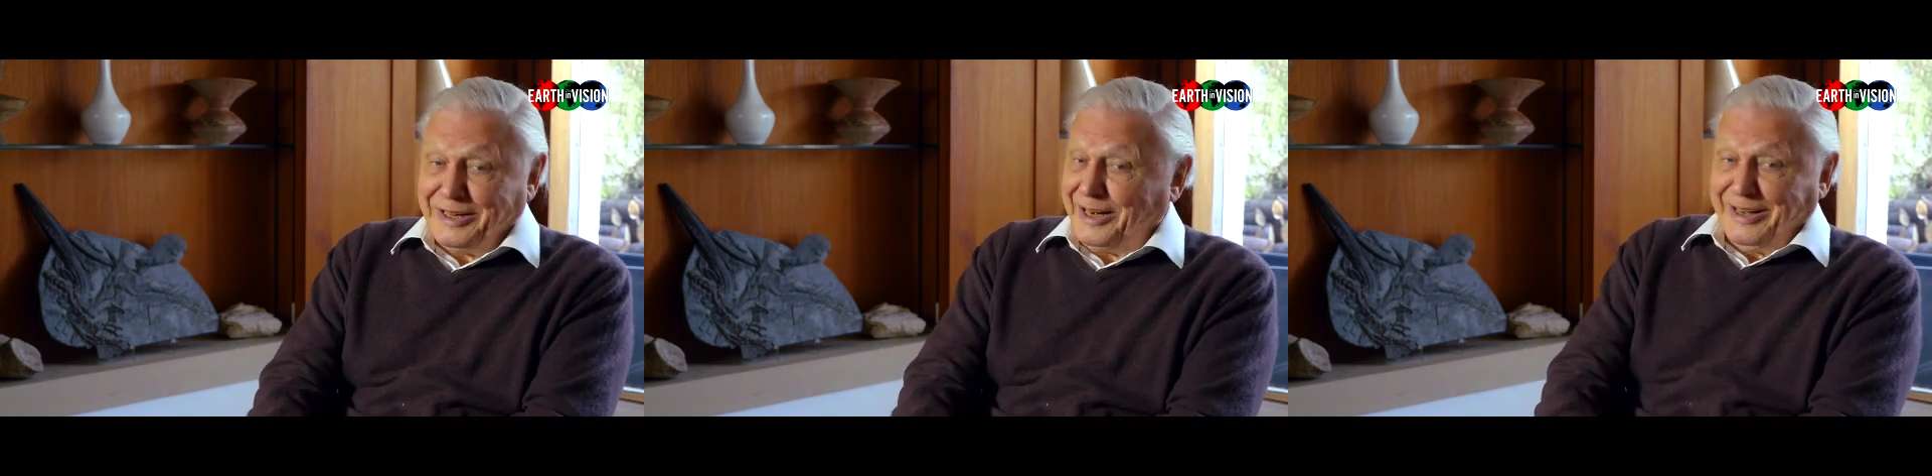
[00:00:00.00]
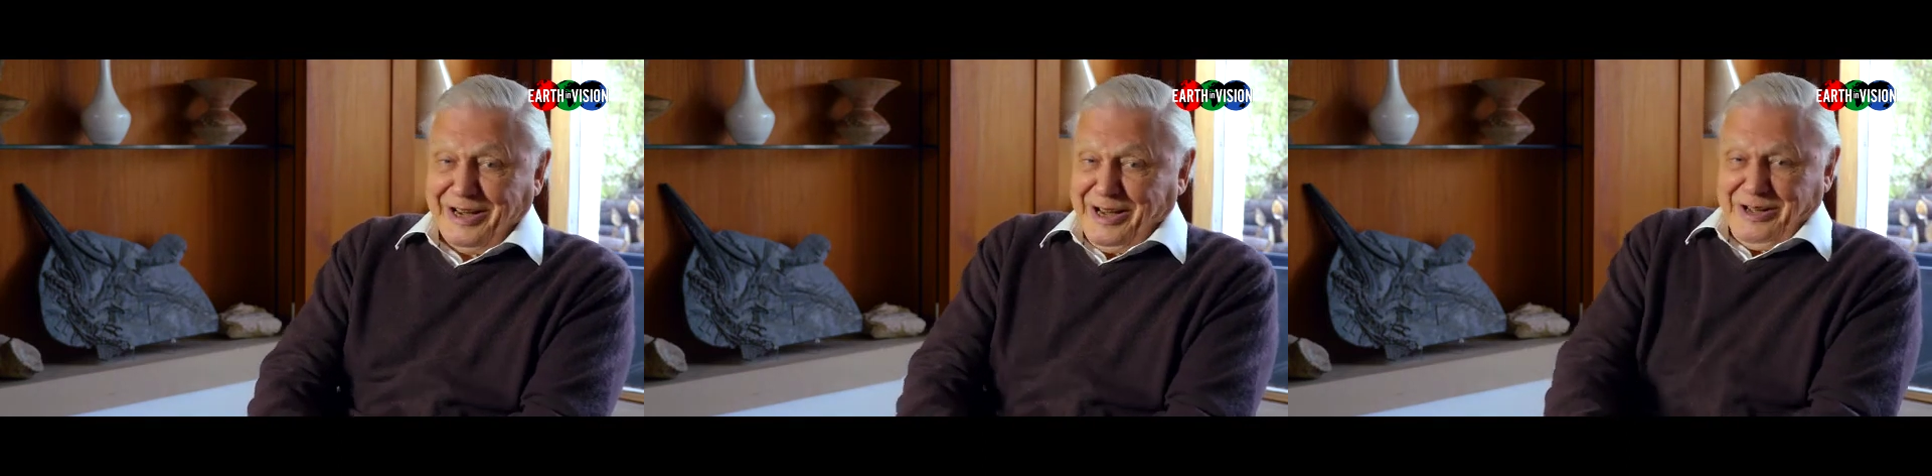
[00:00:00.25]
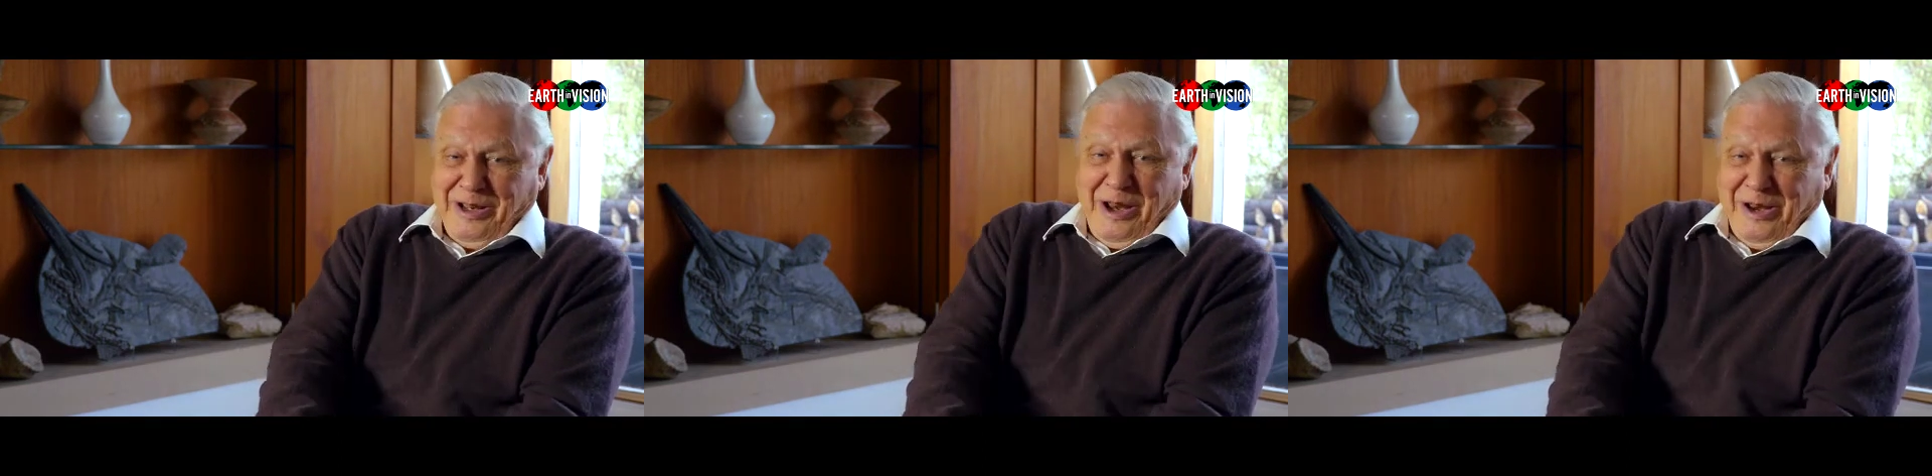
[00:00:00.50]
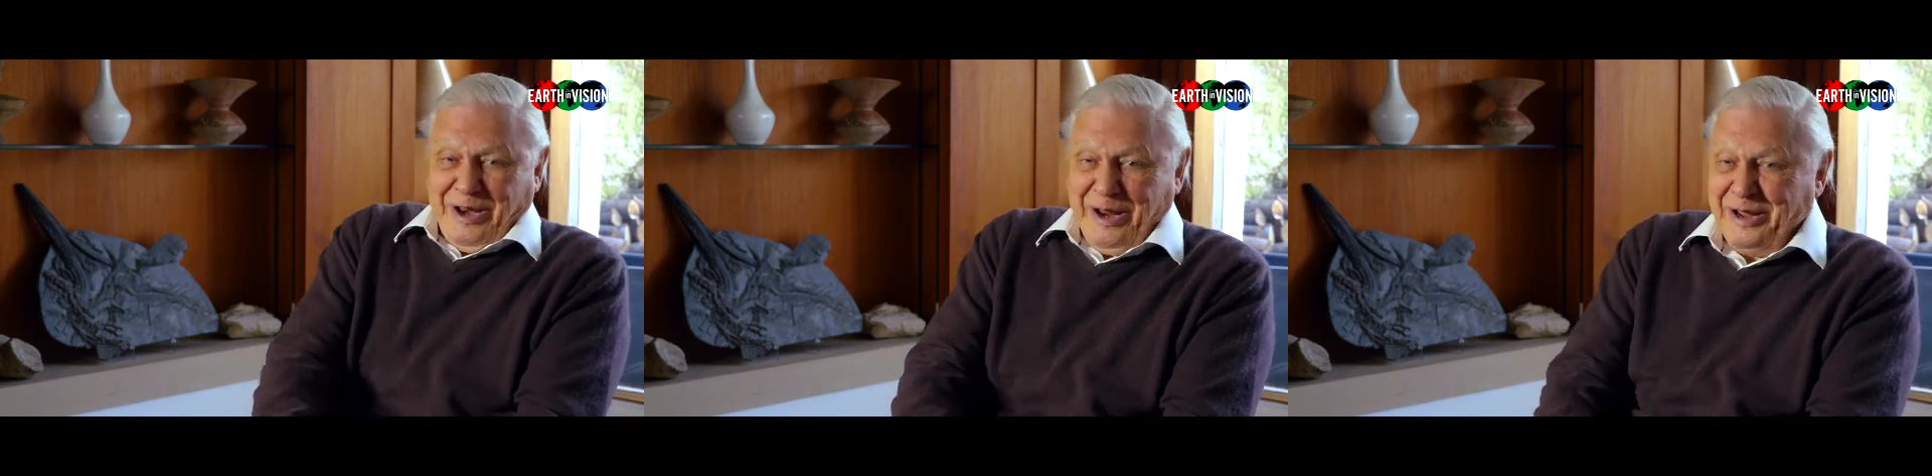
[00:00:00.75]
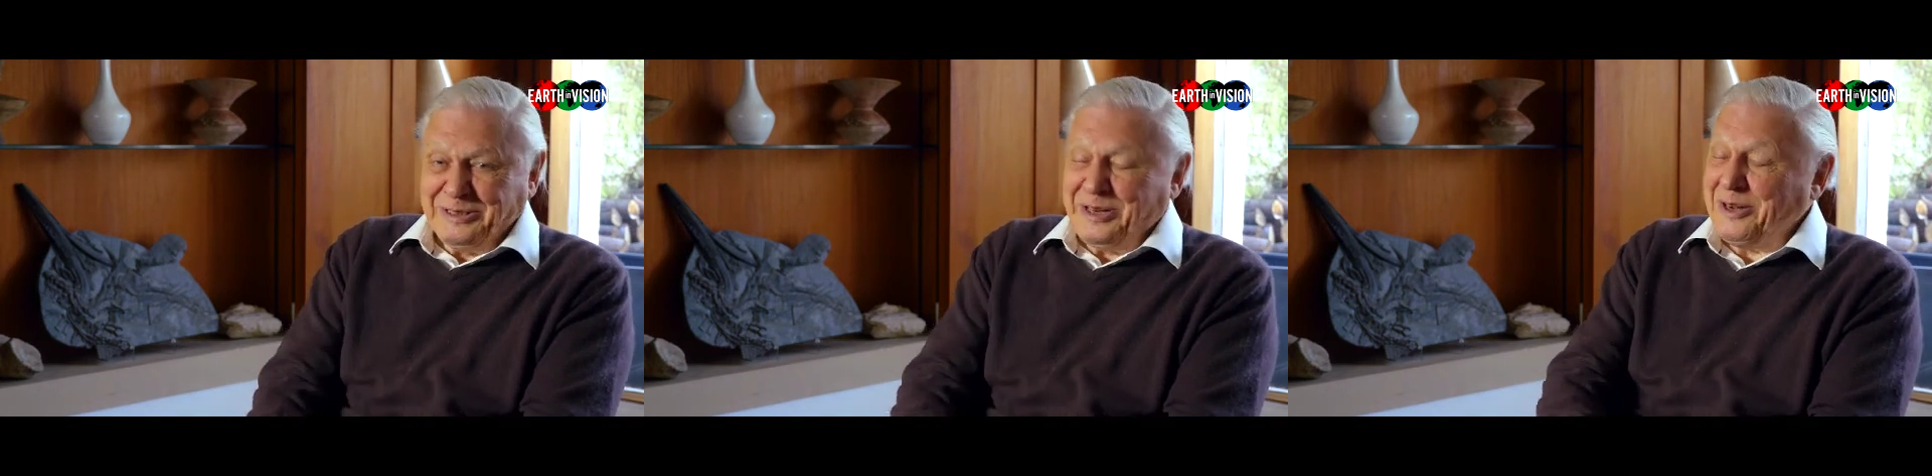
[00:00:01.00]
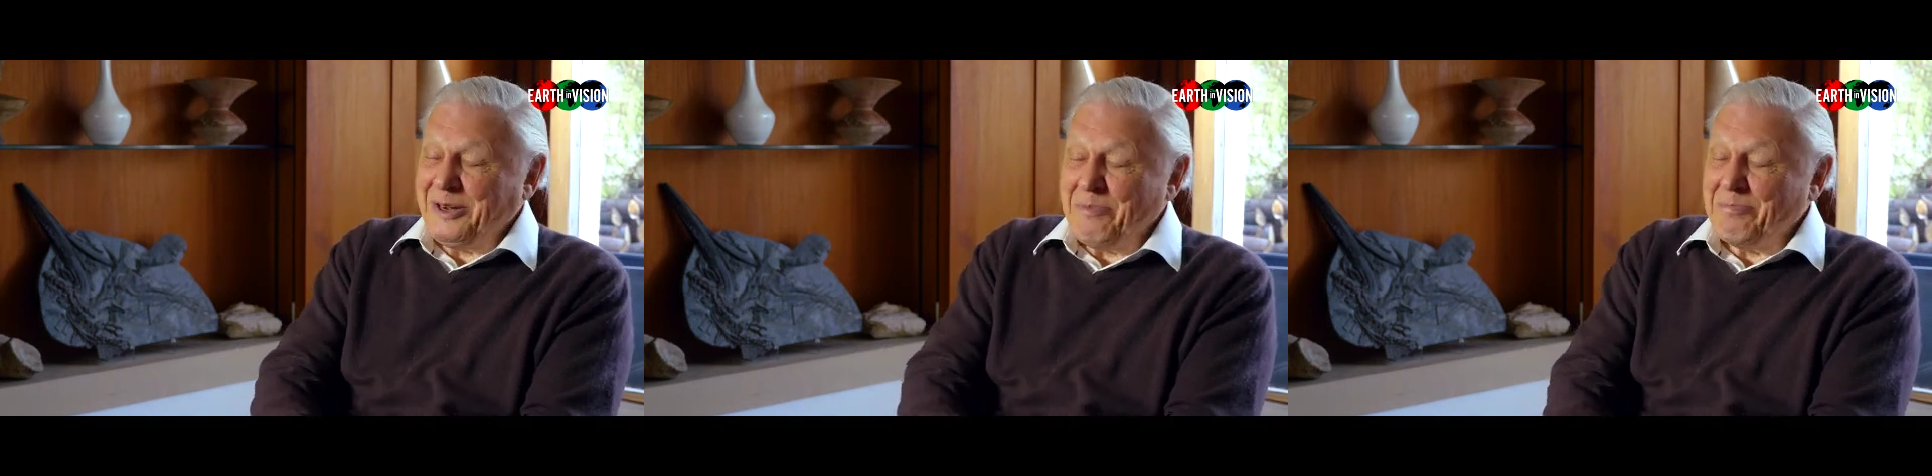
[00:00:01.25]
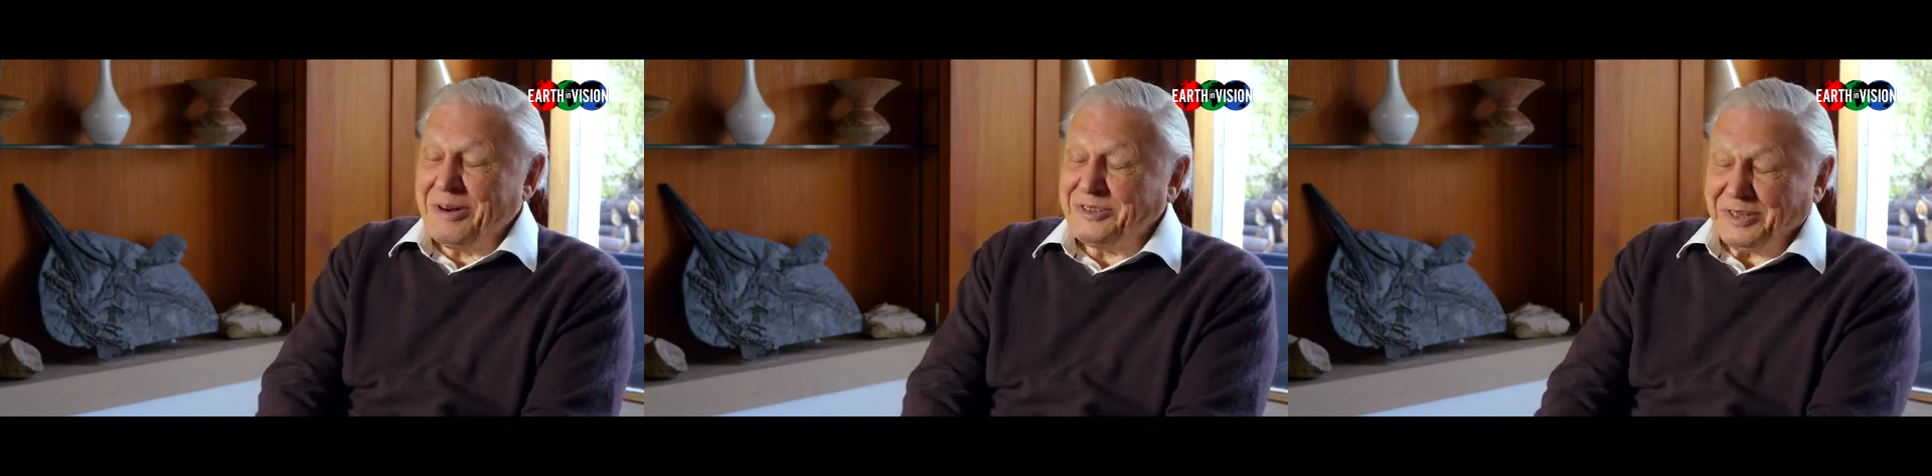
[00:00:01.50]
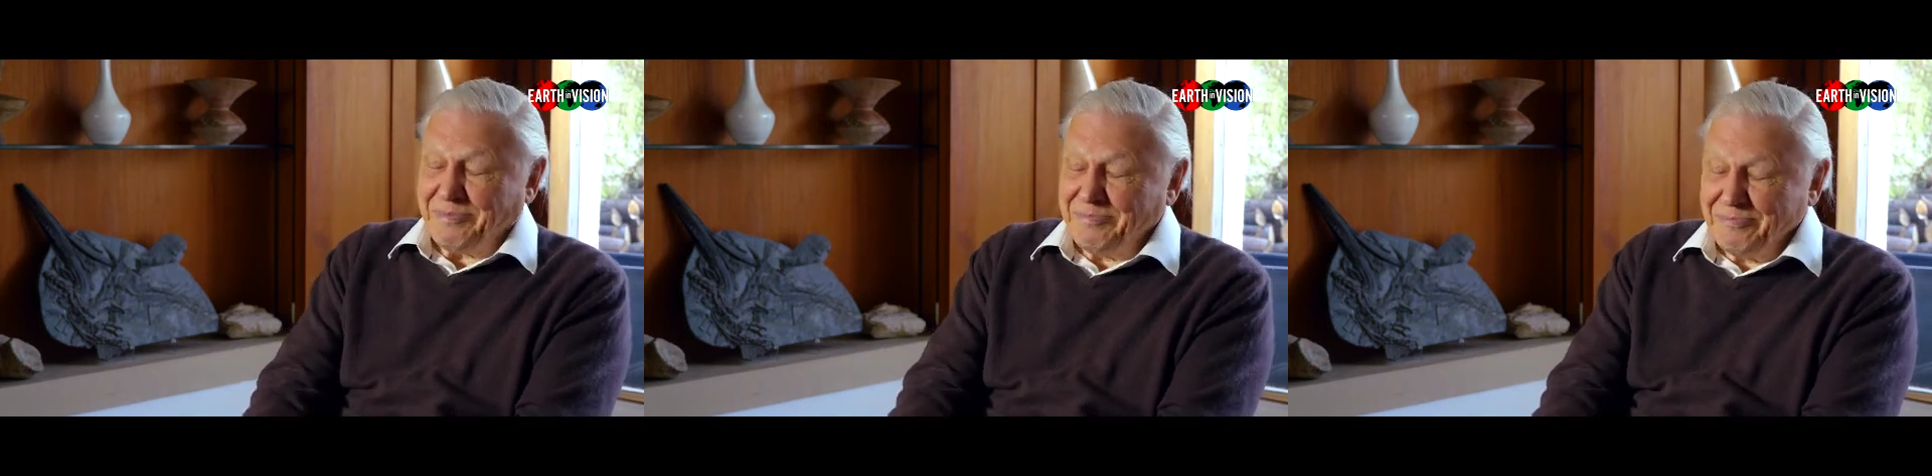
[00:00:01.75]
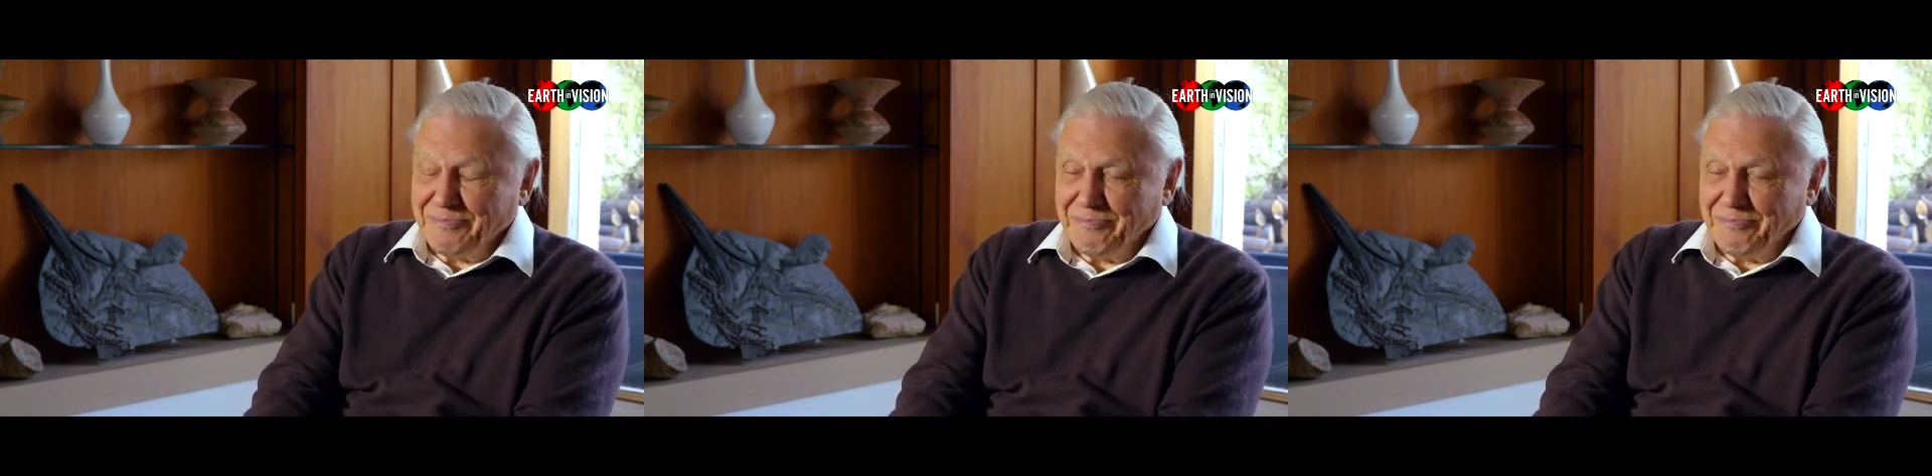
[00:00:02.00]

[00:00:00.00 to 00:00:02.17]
It didn't impress him.